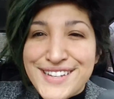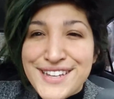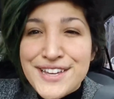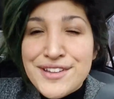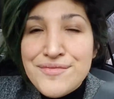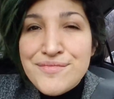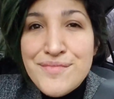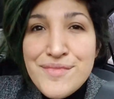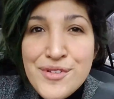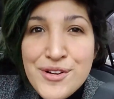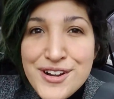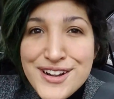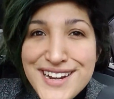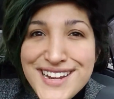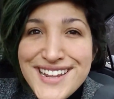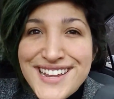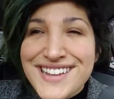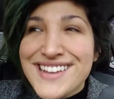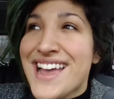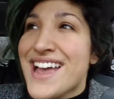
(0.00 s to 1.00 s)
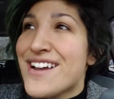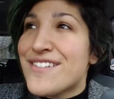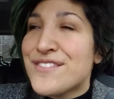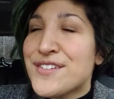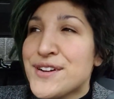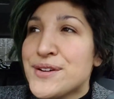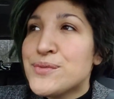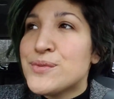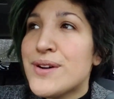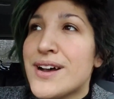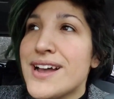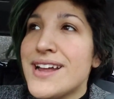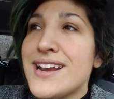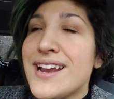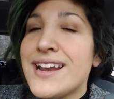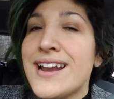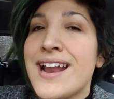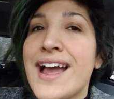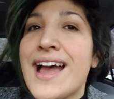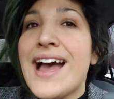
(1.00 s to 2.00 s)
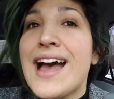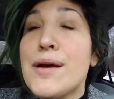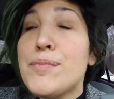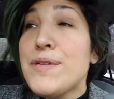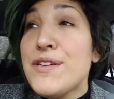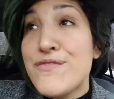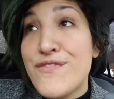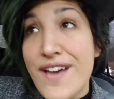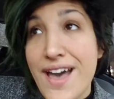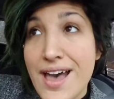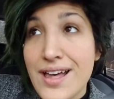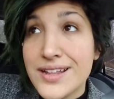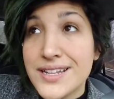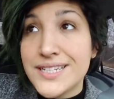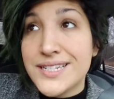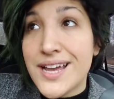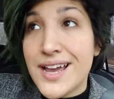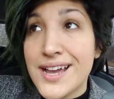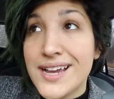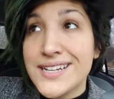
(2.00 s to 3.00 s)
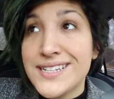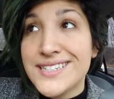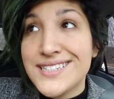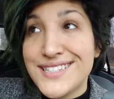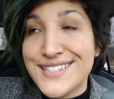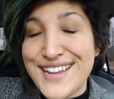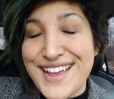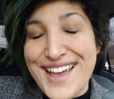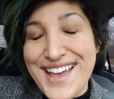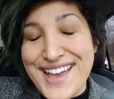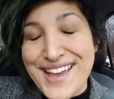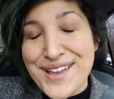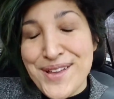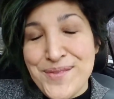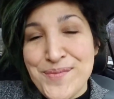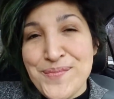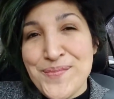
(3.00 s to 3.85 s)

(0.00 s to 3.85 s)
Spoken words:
Good morning, everyone, and happy Valentine's Day.